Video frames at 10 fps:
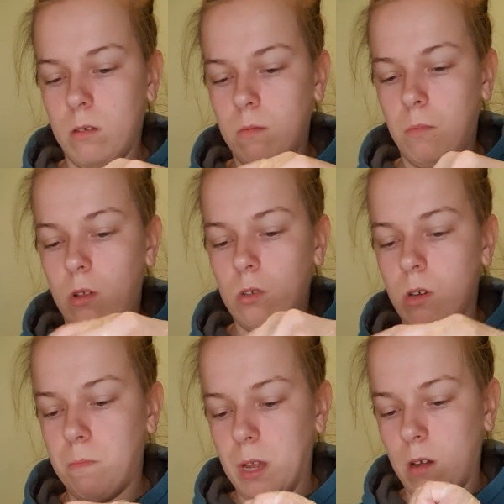Put the
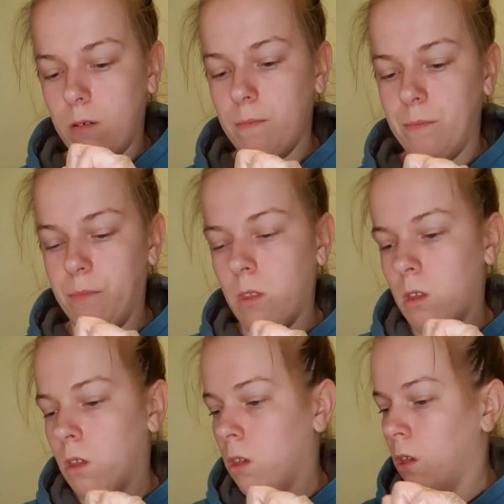top back on,
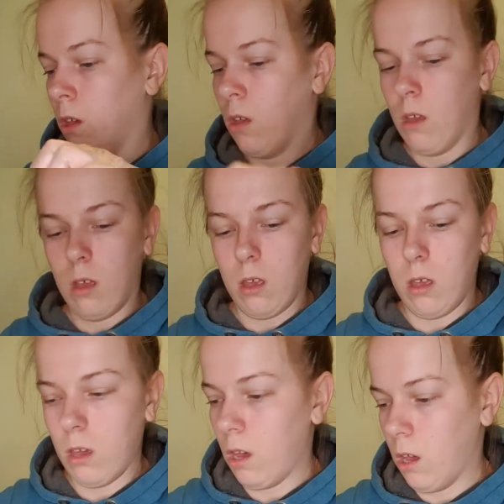
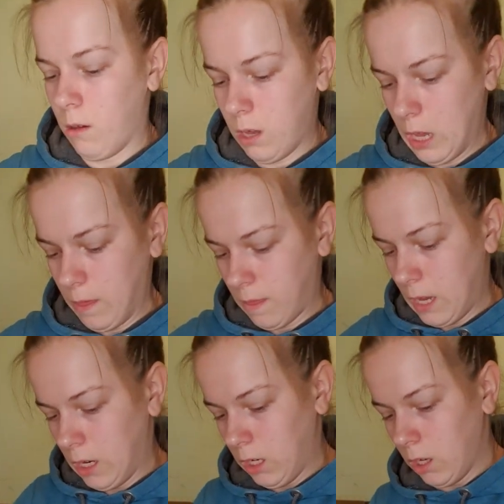and
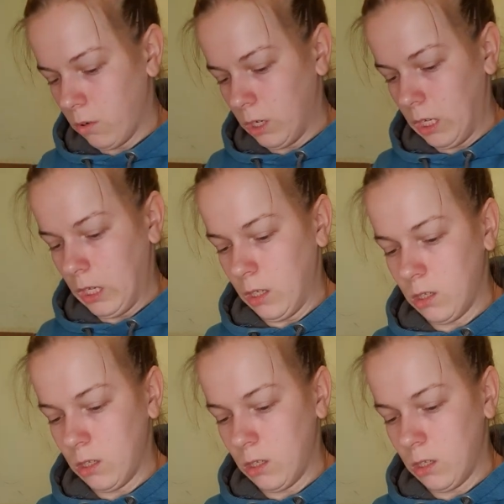then you need